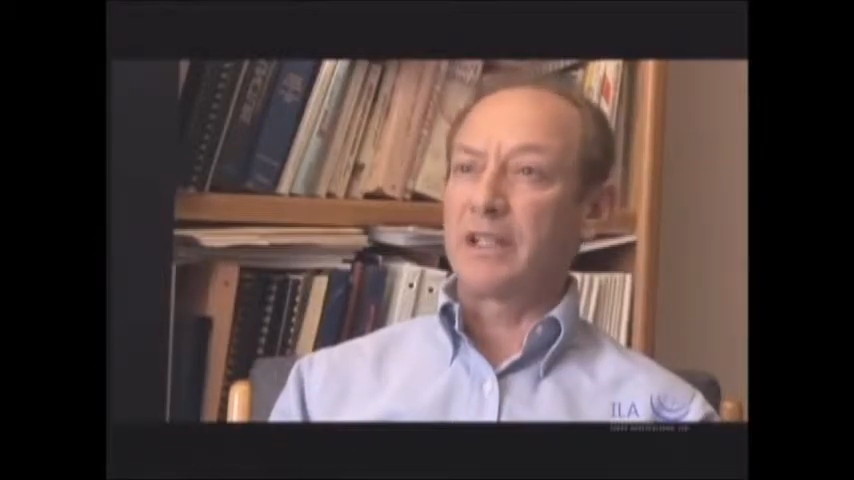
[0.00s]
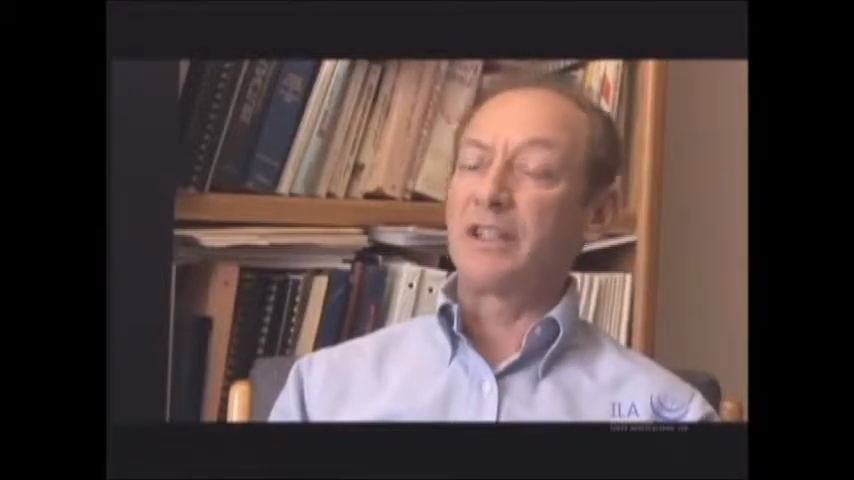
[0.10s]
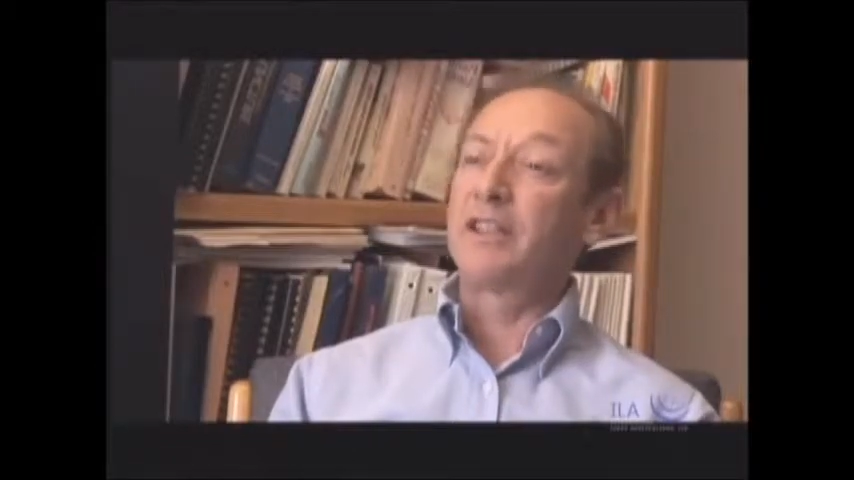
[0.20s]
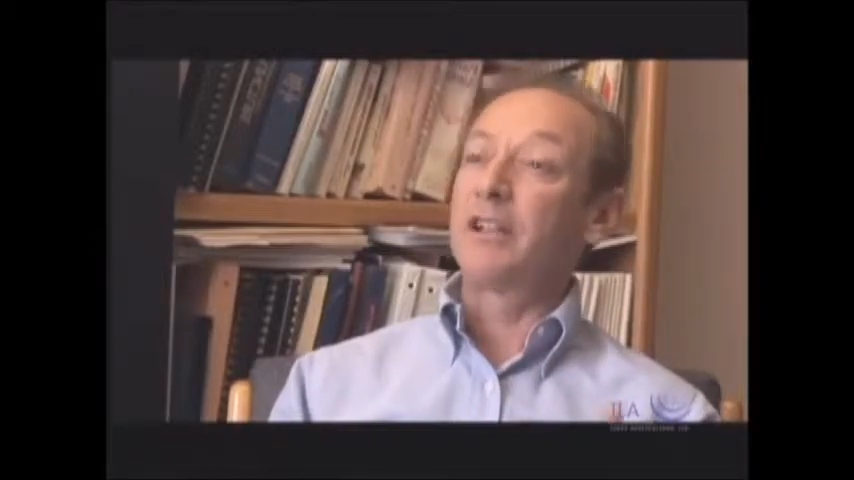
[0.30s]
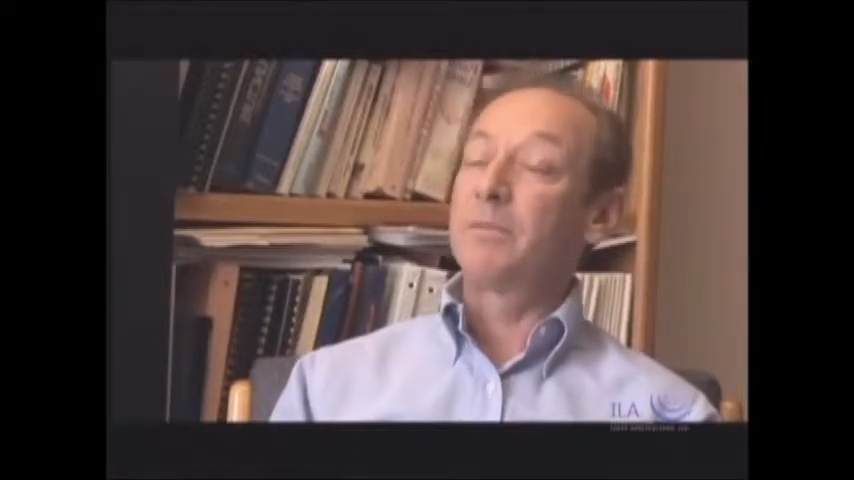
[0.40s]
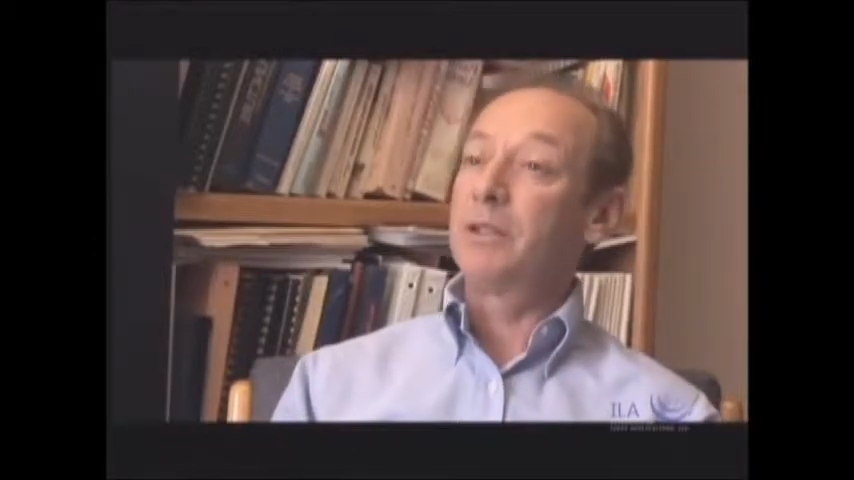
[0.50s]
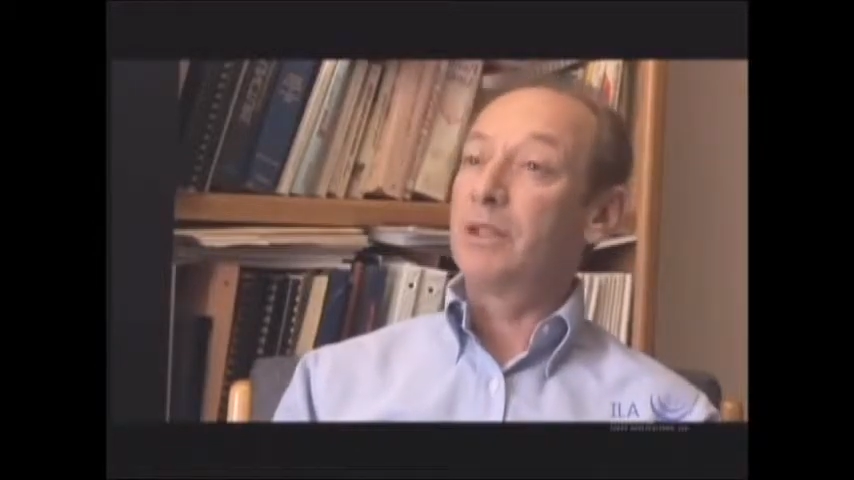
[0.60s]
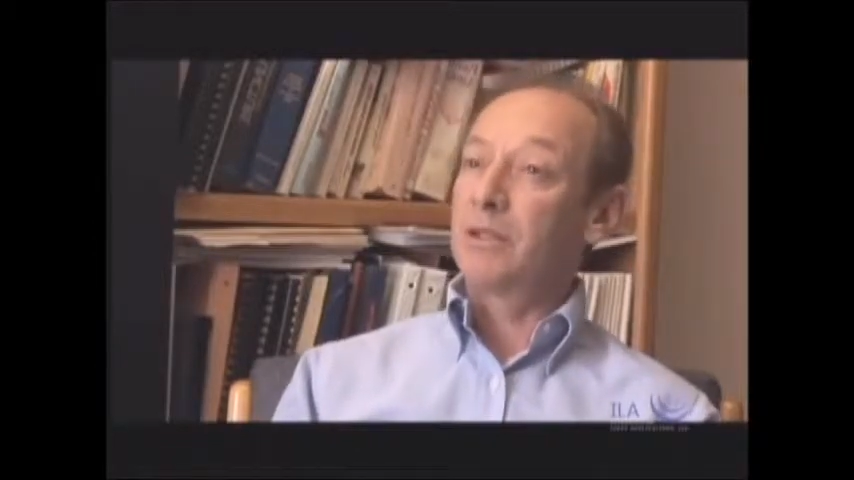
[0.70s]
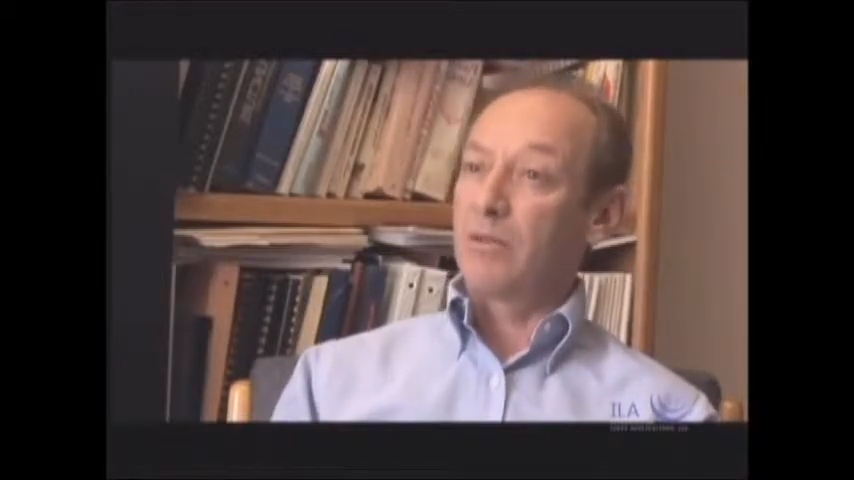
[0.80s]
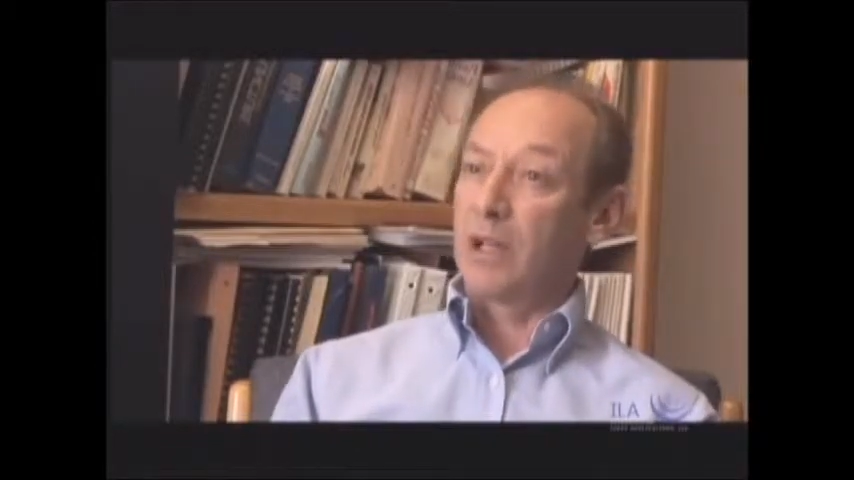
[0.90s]
the
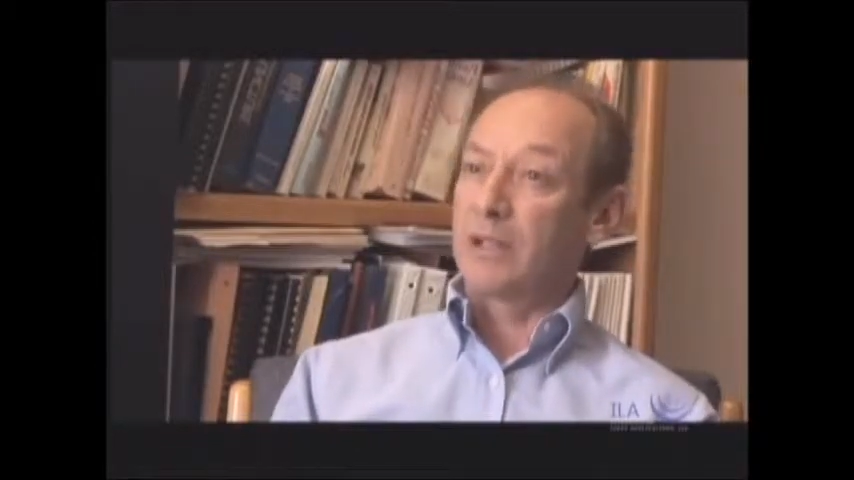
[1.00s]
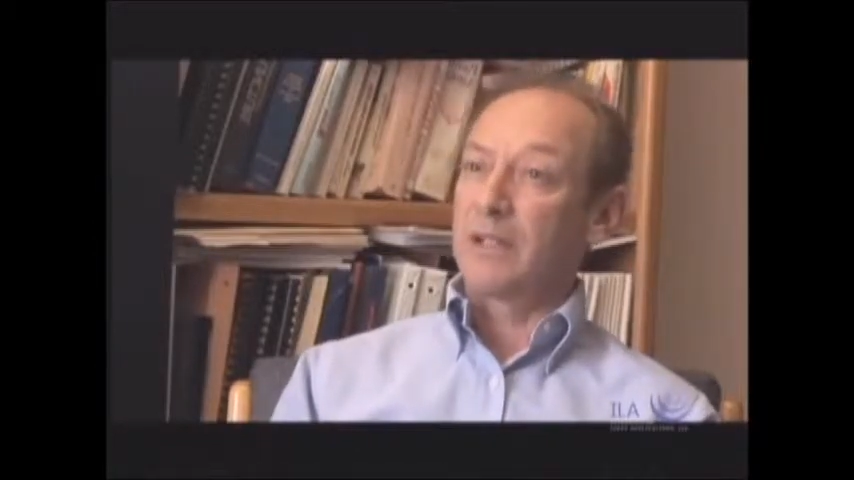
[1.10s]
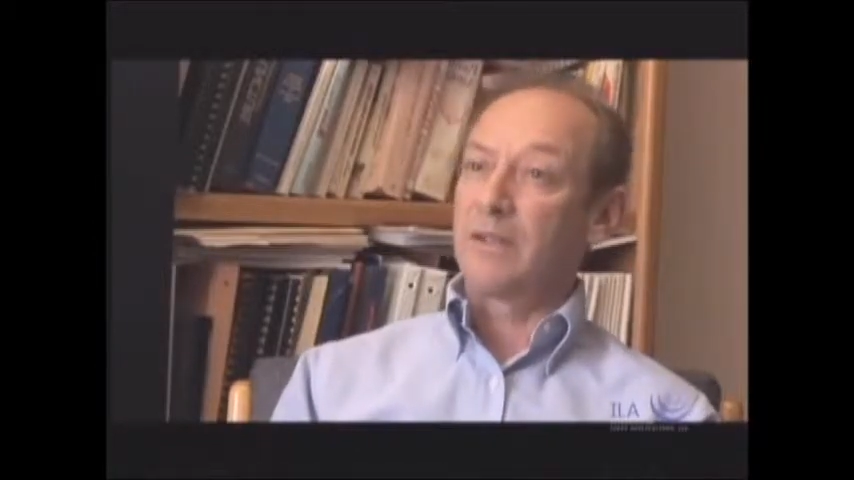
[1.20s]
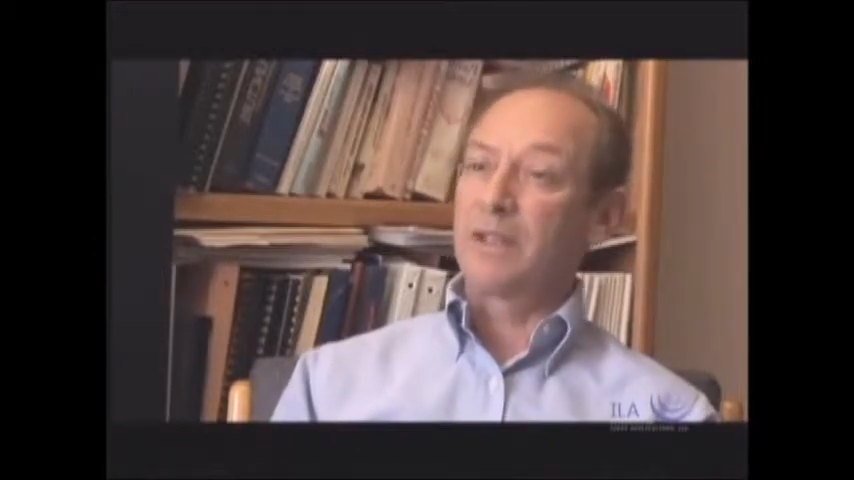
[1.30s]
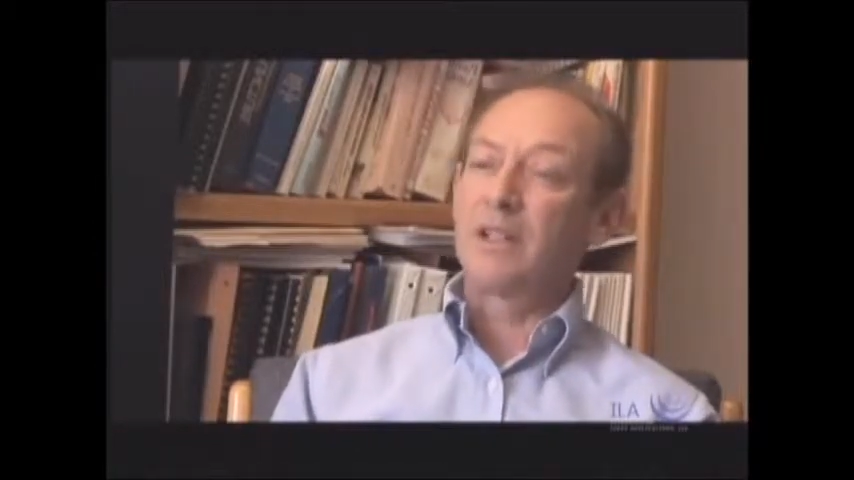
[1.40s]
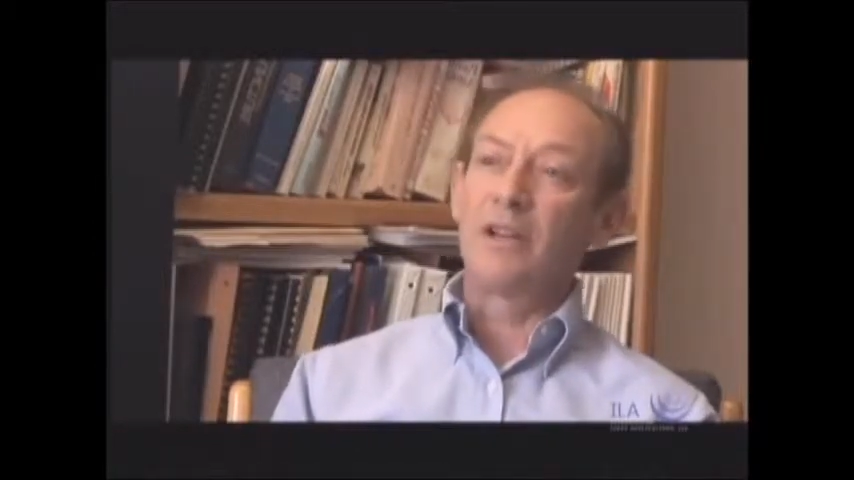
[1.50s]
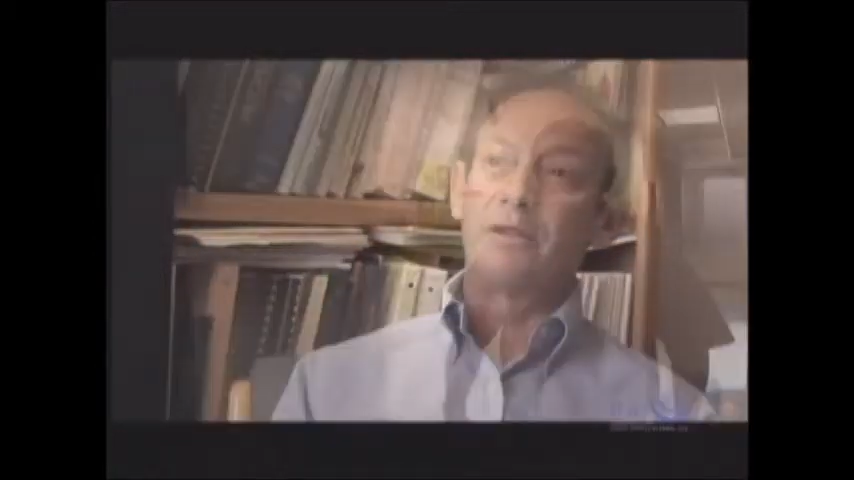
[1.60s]
therapeutic quality of the stone.